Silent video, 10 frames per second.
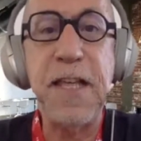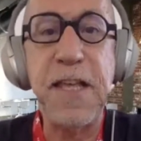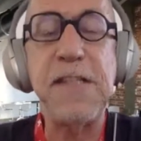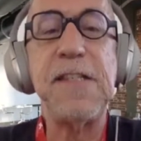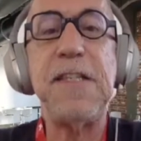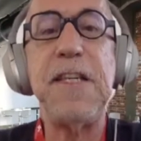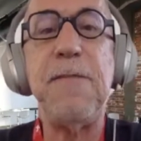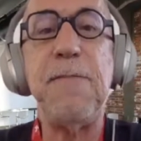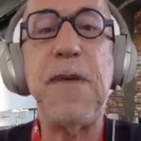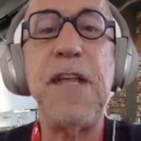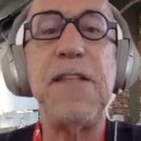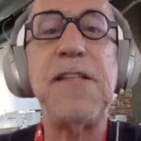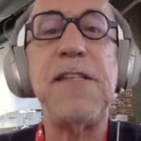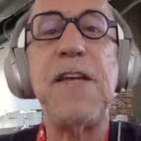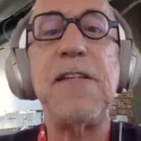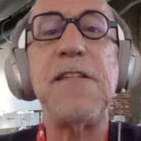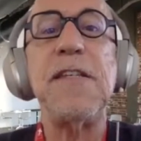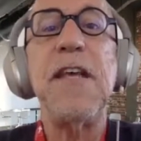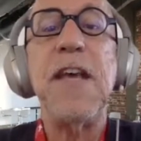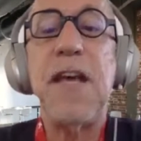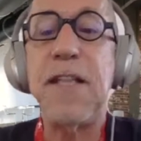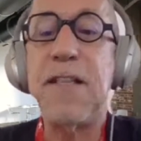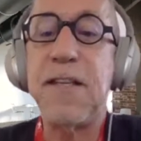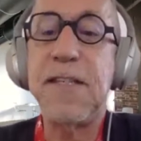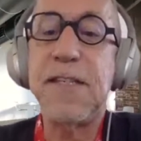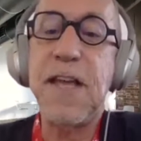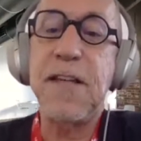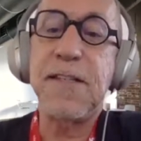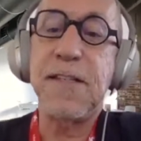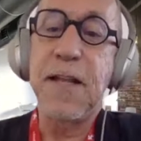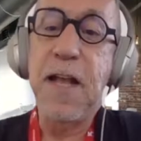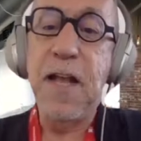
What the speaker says: his team at the Science